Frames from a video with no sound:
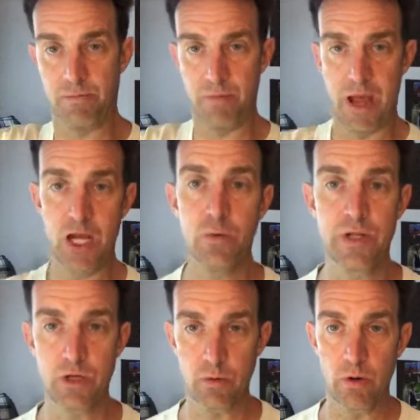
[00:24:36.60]
equity
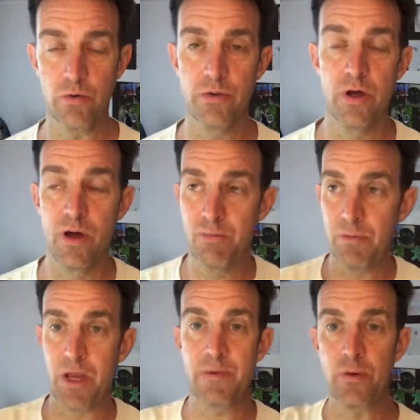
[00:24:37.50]
growth, but
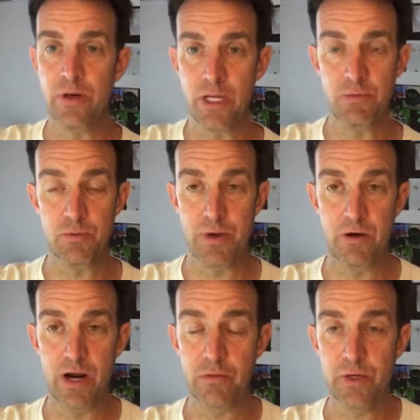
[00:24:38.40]
maybe you end up with
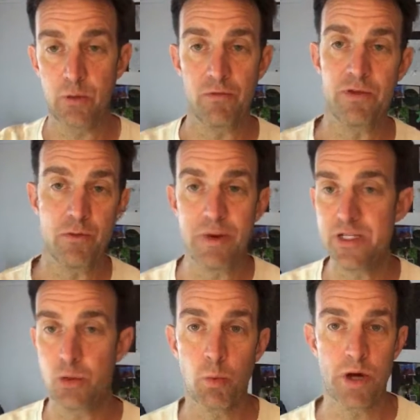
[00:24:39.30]
better equity growth. It depends
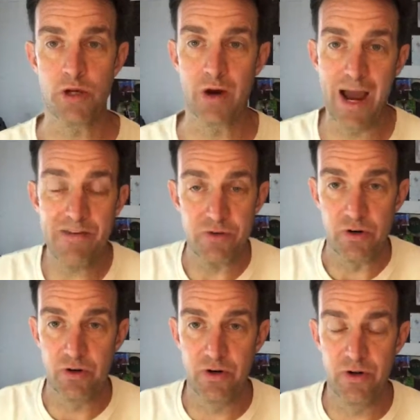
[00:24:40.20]
on what you're after.
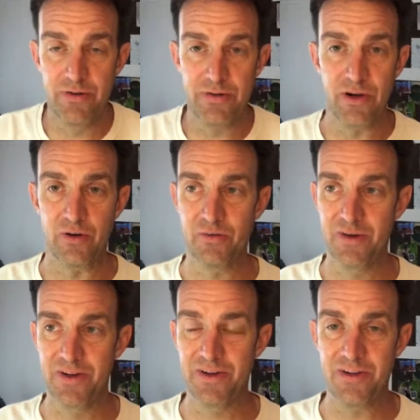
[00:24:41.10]

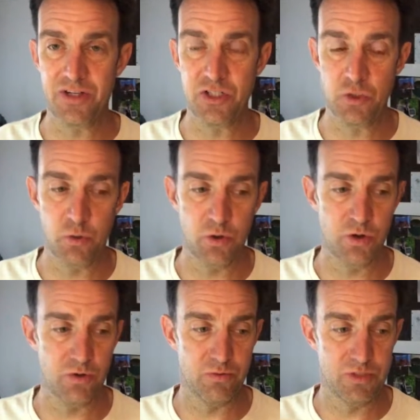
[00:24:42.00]
Does
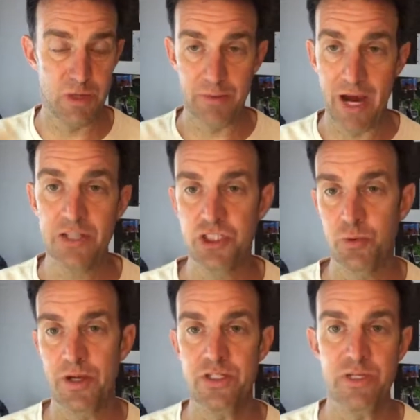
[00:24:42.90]
your subconscious
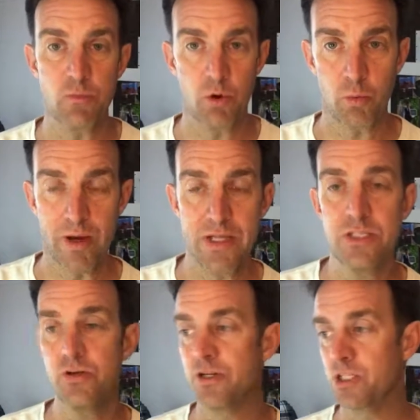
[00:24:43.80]
want to see more
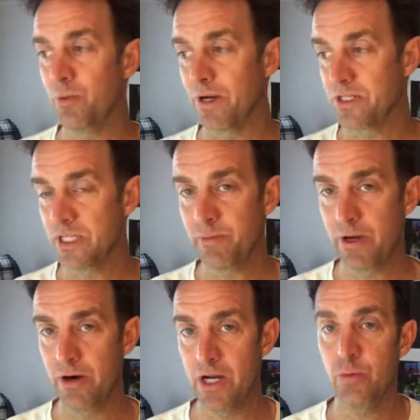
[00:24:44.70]
wins, or does it want to see
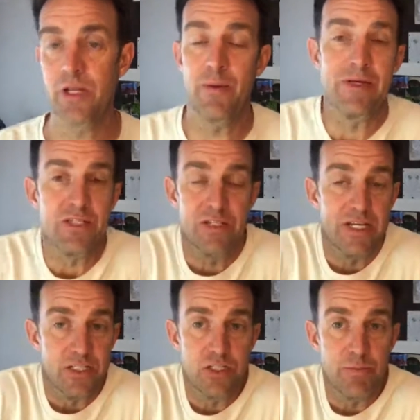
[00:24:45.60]
better equity? It
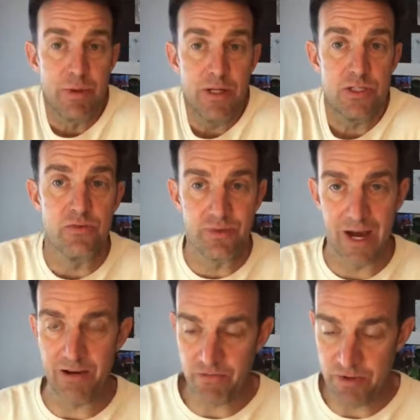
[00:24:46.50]
just depends. You've got
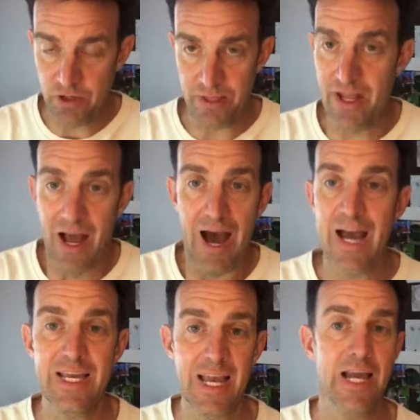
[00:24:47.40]
to figure that. I
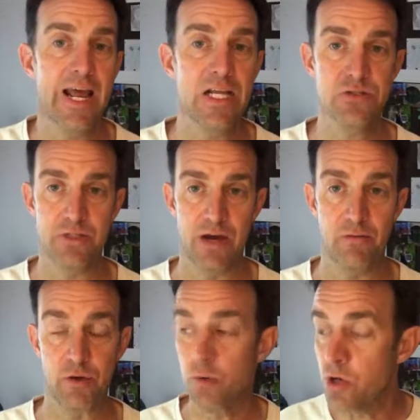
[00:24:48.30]
can't answer that
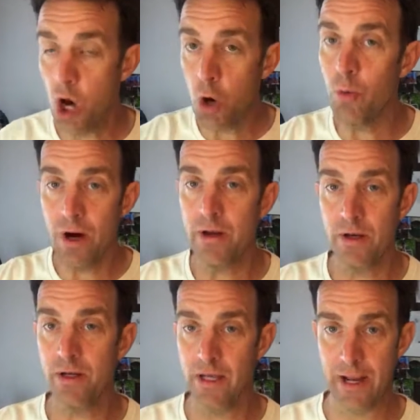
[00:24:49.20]
for you. No
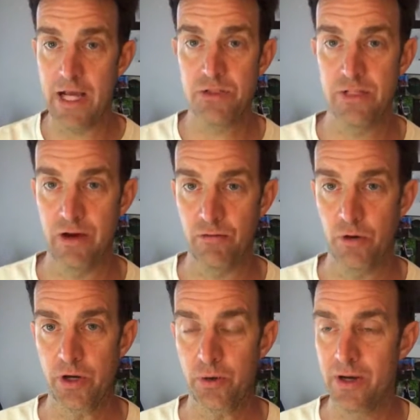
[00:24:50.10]
one can answer that for you.